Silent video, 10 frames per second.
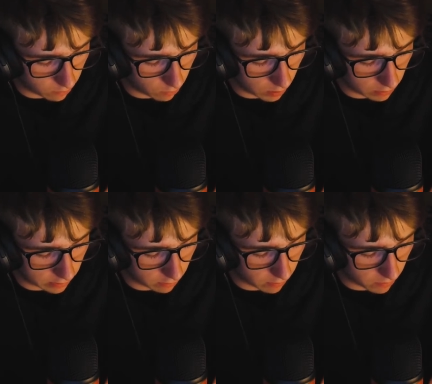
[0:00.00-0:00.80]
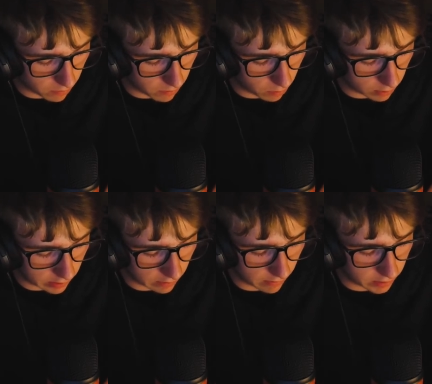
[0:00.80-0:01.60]
wake myself up a bit more
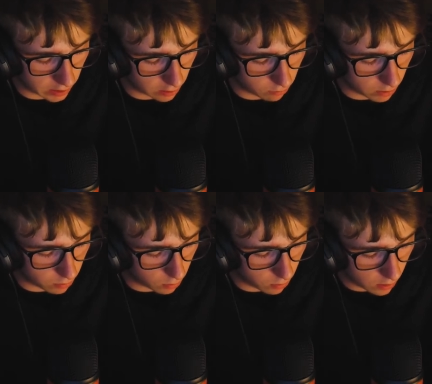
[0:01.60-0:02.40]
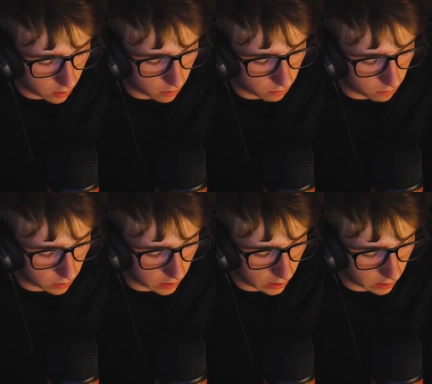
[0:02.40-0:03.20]
instead of having like a Red Bull. But
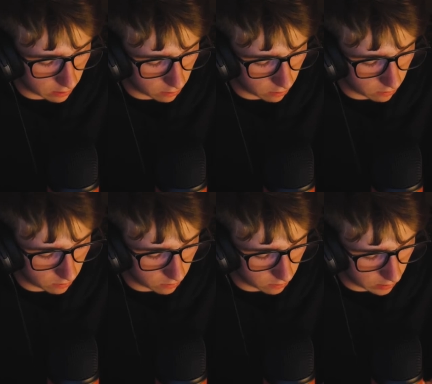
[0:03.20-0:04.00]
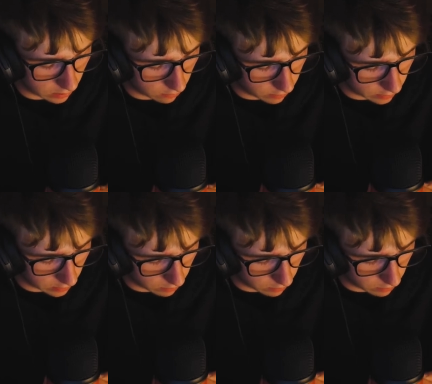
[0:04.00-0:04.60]
then I don't know if it's going